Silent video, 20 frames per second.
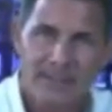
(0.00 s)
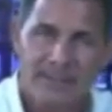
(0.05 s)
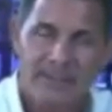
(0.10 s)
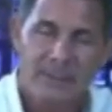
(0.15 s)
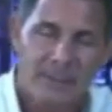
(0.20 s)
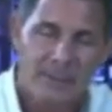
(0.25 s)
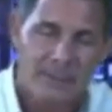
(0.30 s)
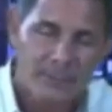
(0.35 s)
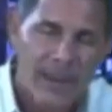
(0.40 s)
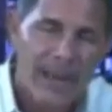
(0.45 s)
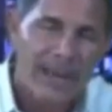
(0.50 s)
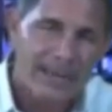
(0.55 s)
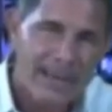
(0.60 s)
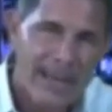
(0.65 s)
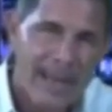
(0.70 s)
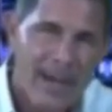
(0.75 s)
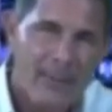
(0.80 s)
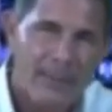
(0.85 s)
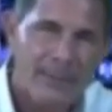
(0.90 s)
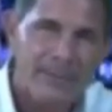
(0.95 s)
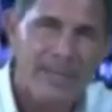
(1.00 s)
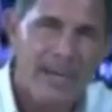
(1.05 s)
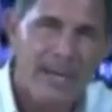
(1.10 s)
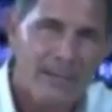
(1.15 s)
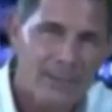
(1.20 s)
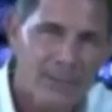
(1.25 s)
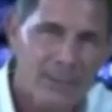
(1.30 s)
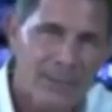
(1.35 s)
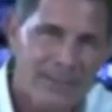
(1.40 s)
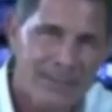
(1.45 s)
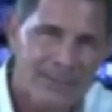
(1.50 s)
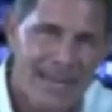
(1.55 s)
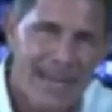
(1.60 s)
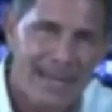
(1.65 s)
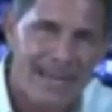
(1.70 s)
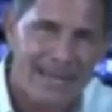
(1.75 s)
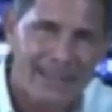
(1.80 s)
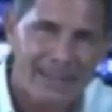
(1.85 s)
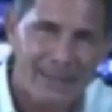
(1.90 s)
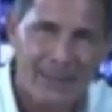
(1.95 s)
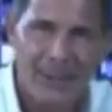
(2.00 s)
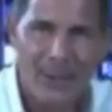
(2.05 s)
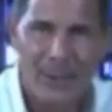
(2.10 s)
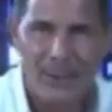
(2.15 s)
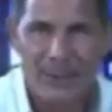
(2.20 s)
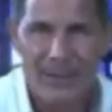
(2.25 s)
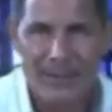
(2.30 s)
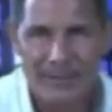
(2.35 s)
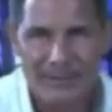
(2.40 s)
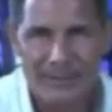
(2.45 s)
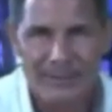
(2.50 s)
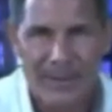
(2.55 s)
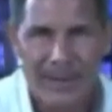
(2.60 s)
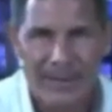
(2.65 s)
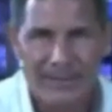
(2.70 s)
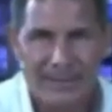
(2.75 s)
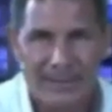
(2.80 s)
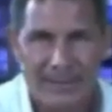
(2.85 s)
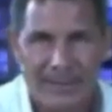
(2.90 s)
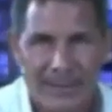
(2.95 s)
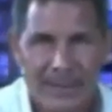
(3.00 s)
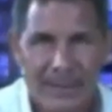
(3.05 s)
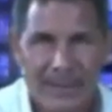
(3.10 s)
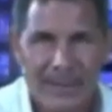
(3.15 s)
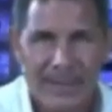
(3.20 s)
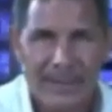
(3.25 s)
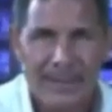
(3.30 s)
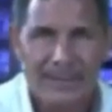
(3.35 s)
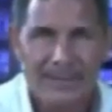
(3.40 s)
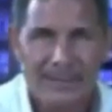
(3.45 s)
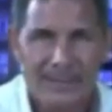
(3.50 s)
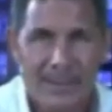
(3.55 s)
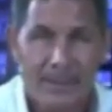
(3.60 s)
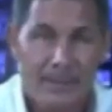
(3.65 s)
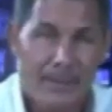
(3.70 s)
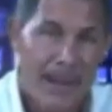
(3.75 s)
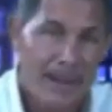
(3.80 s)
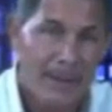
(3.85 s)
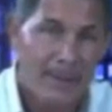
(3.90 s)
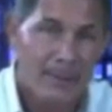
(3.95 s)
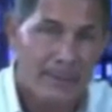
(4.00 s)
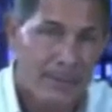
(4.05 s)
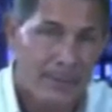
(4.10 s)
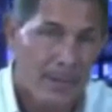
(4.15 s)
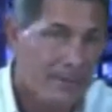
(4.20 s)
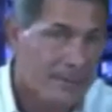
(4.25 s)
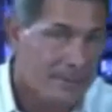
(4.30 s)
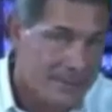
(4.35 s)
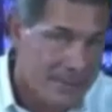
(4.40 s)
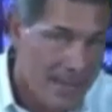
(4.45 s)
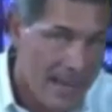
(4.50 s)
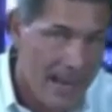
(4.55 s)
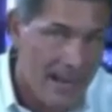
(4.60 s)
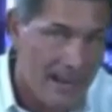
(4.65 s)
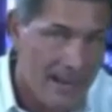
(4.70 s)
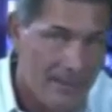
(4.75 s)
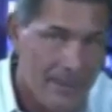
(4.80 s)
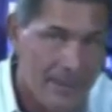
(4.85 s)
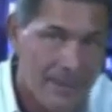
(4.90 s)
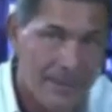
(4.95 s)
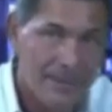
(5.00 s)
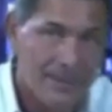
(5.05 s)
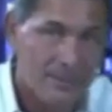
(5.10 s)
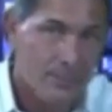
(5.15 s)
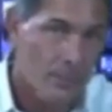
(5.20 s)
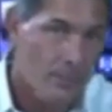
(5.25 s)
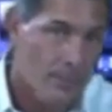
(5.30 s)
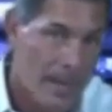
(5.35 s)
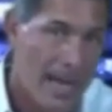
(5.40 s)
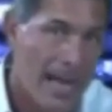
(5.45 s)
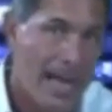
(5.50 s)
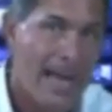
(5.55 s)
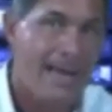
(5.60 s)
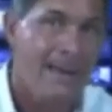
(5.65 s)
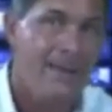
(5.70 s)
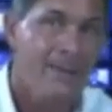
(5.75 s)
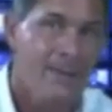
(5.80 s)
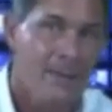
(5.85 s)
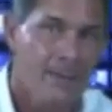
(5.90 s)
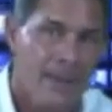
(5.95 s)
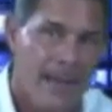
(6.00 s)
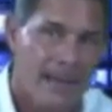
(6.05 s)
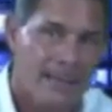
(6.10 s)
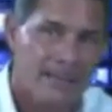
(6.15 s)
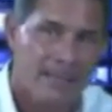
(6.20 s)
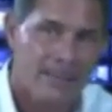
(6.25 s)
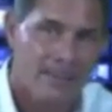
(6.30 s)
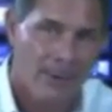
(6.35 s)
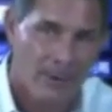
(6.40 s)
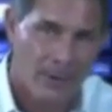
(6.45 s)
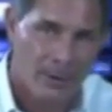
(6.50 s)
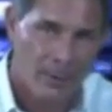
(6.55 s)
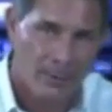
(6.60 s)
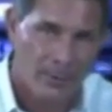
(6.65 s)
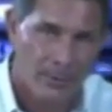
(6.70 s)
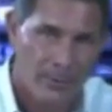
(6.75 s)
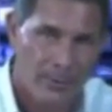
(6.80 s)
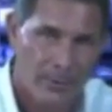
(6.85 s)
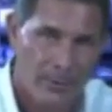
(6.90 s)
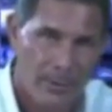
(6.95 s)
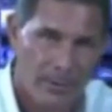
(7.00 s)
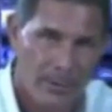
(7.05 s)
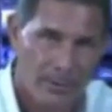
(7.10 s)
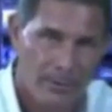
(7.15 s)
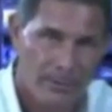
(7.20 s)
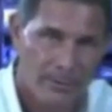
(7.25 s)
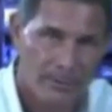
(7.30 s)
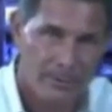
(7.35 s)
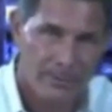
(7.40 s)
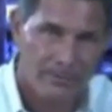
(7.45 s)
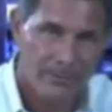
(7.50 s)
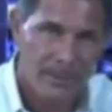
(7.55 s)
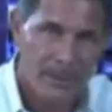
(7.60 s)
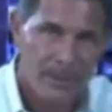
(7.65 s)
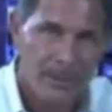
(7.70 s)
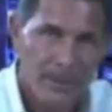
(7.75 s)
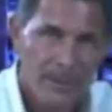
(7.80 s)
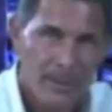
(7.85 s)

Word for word: So right now, it's not too exciting to go invest in some Microsoft stock because we're behind the basketball going through the hose.